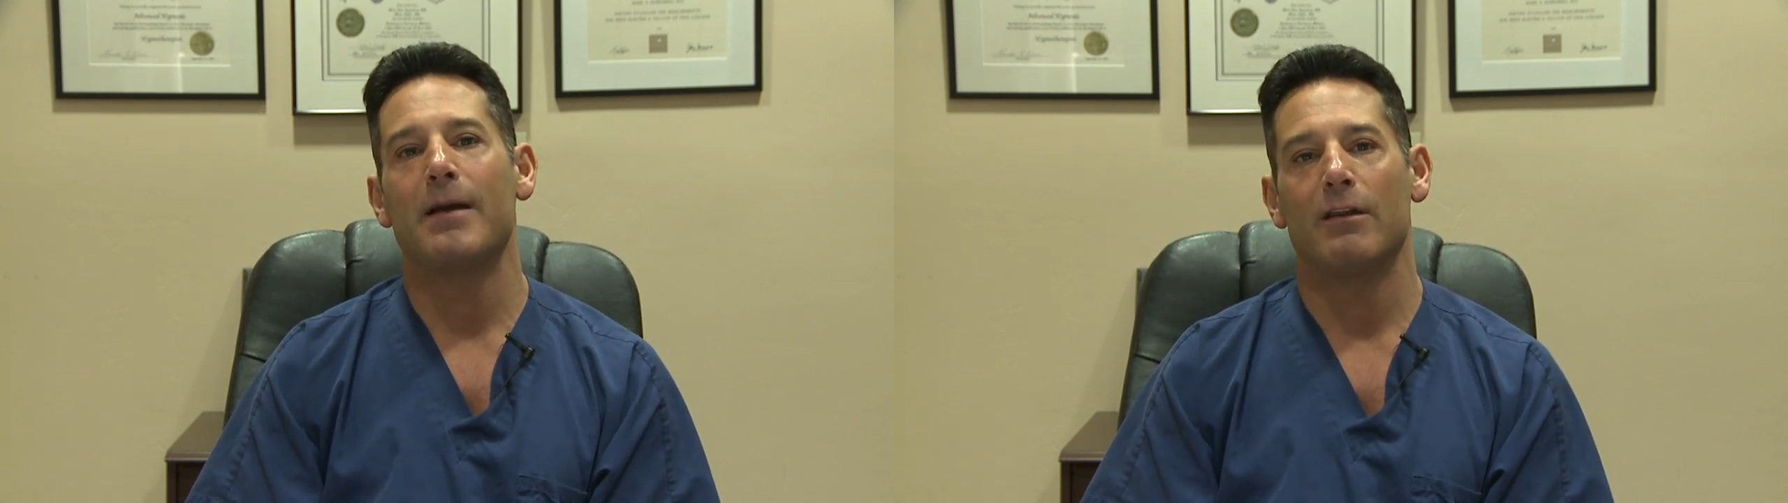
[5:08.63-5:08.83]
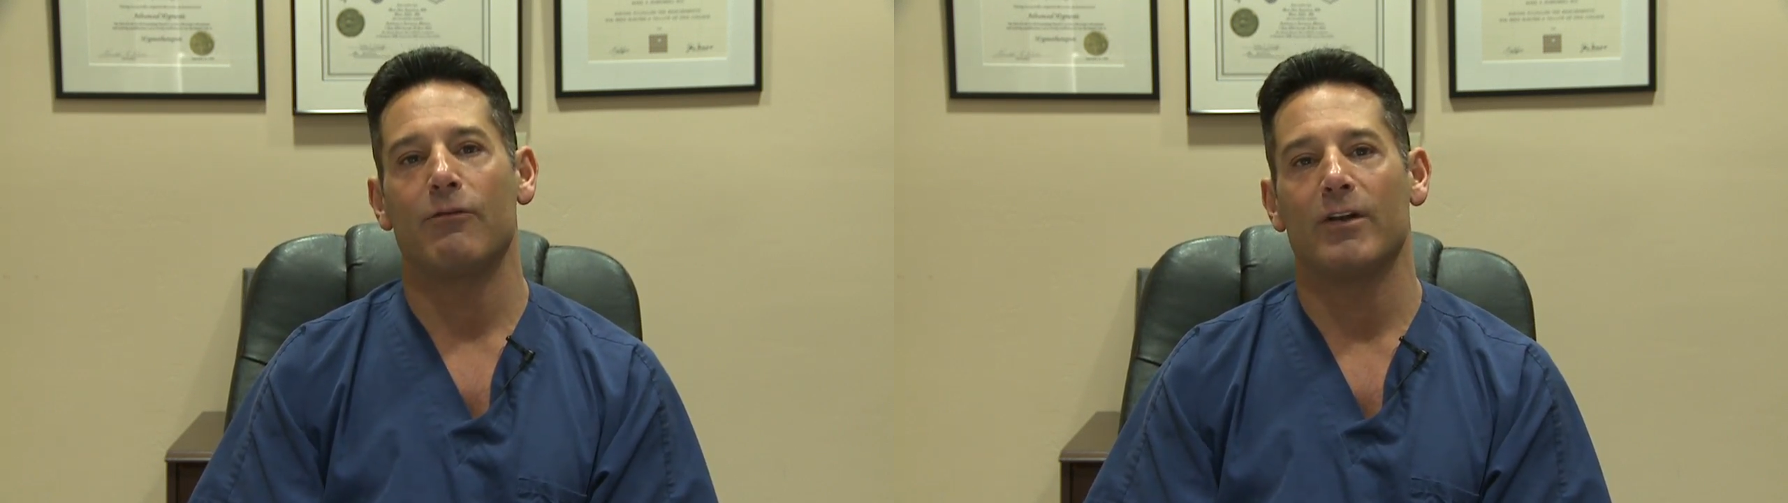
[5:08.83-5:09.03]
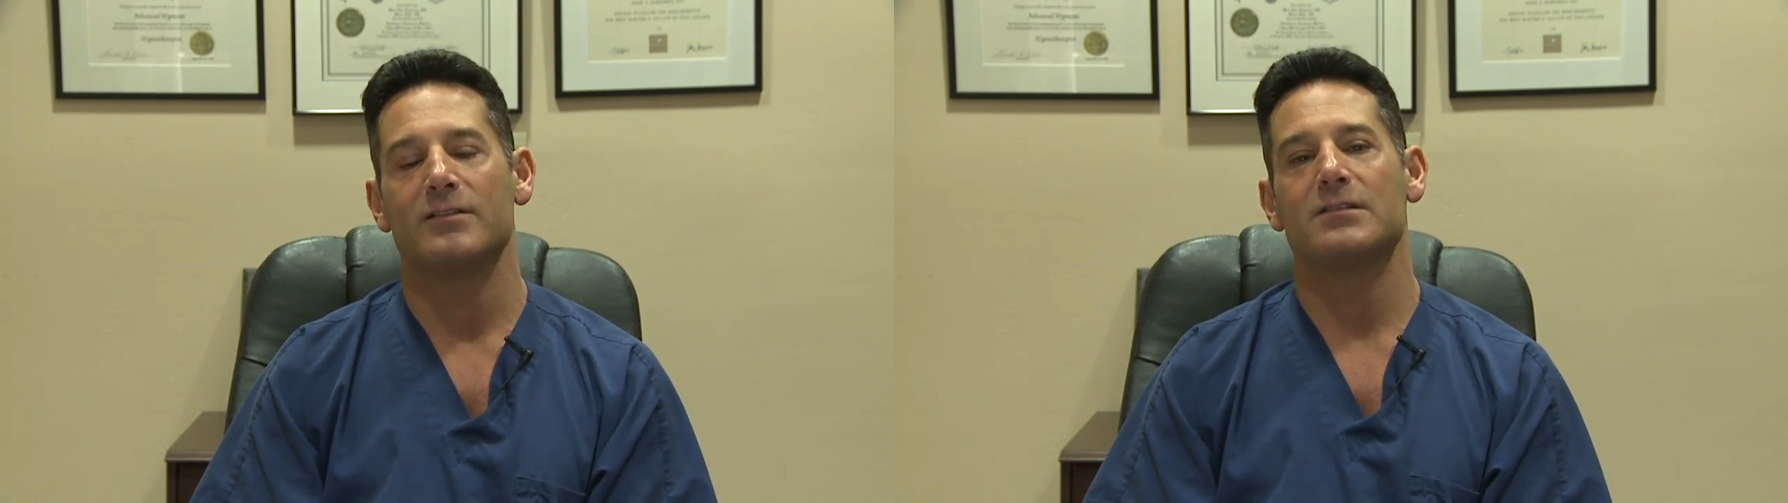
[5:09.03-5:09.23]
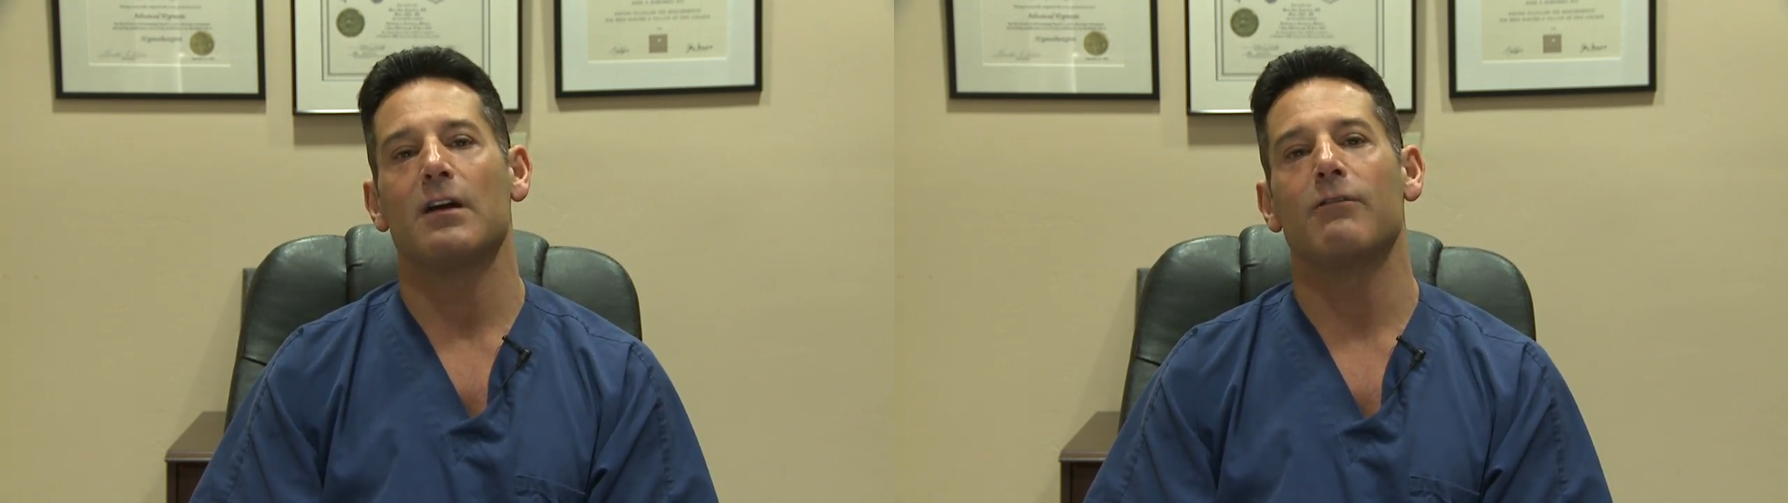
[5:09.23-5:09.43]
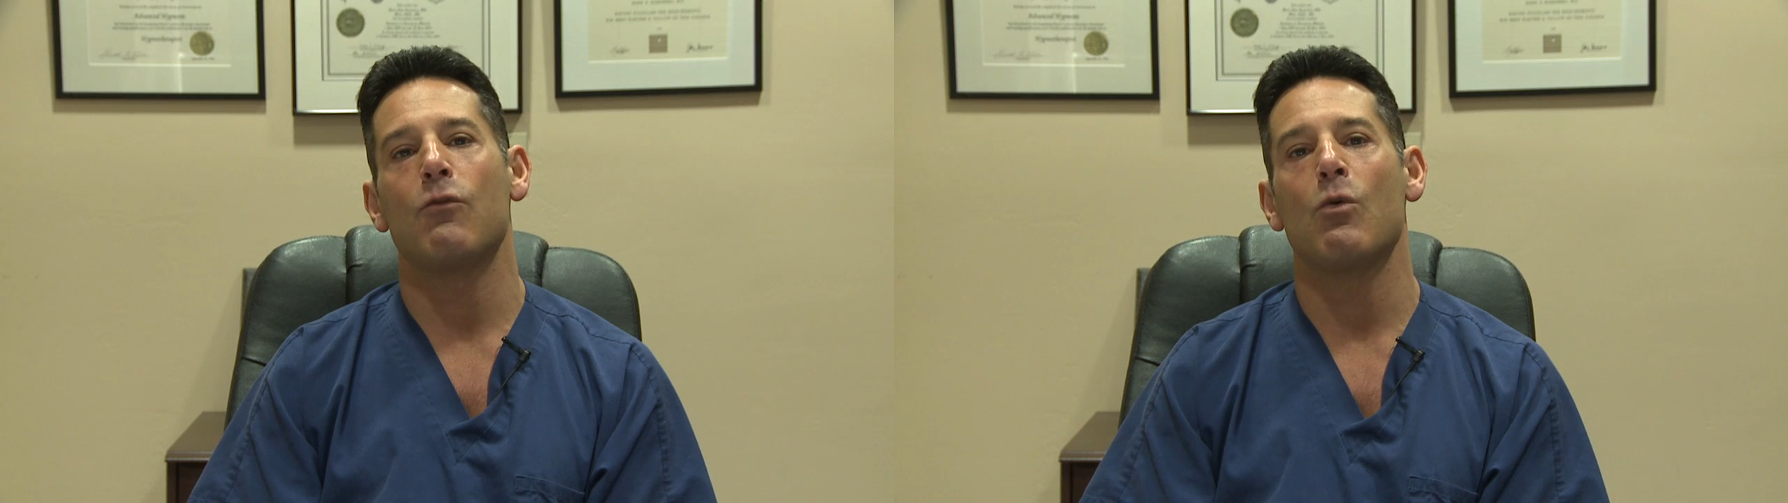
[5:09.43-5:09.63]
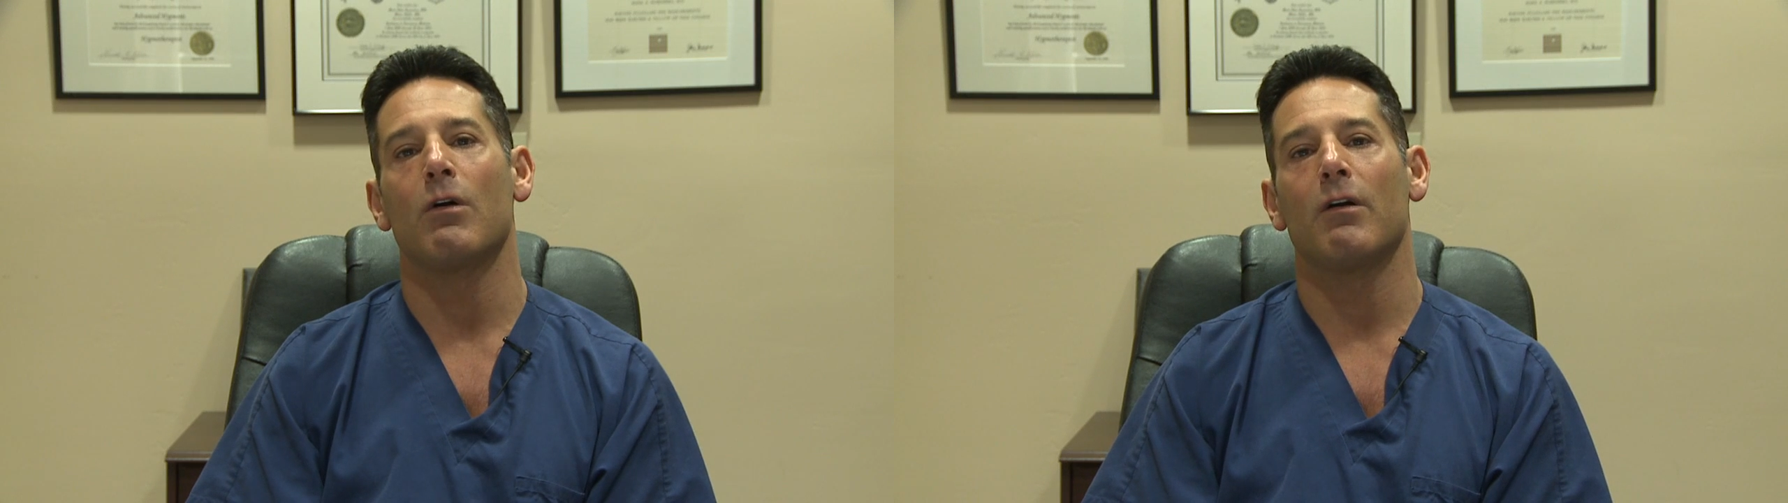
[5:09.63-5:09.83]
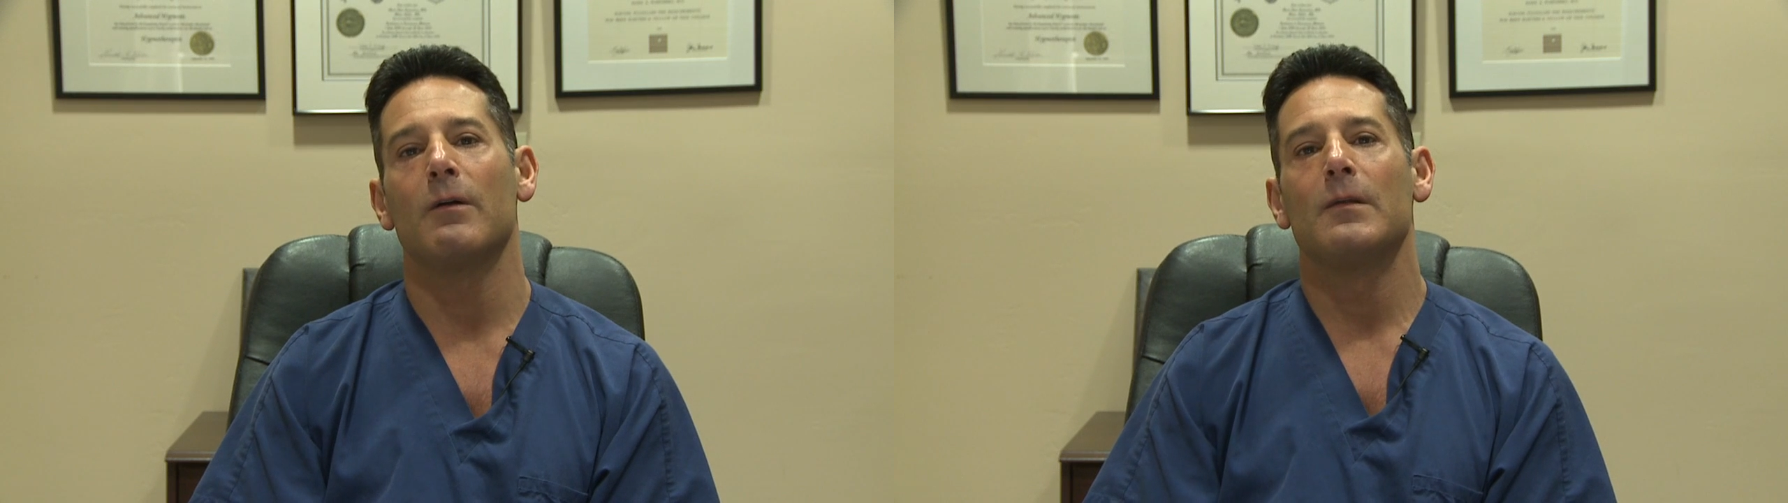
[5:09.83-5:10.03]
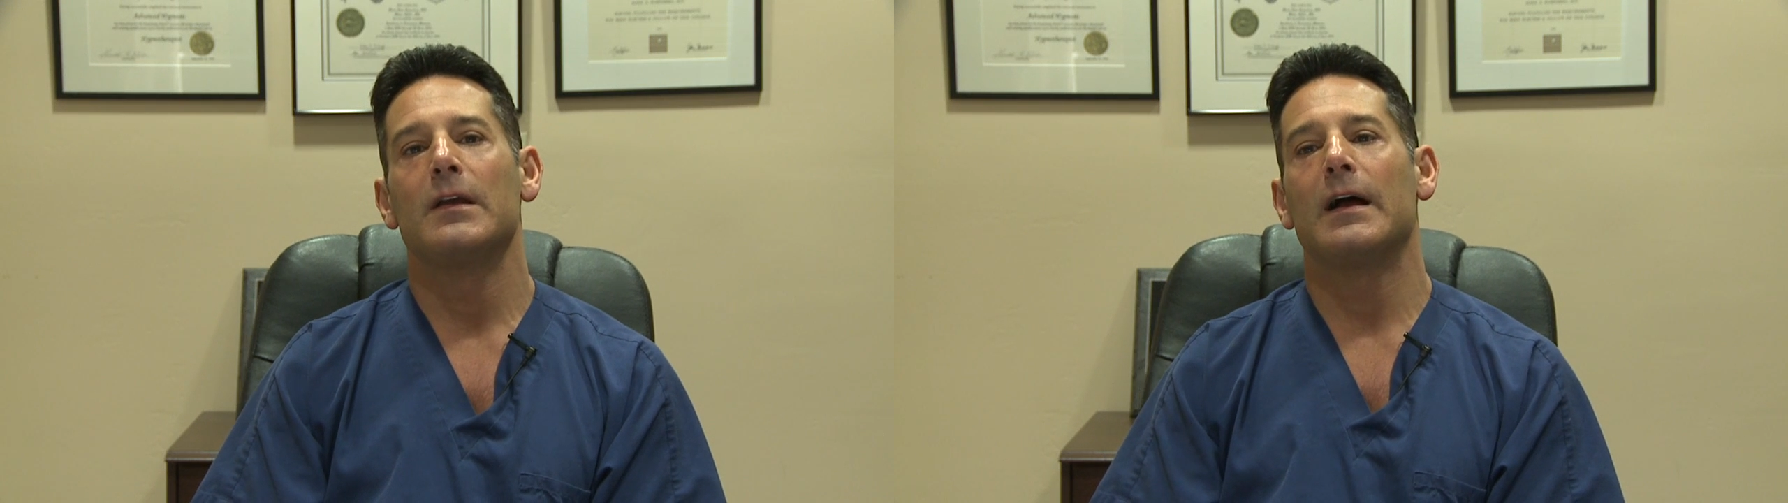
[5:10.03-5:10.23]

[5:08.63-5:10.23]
benefits for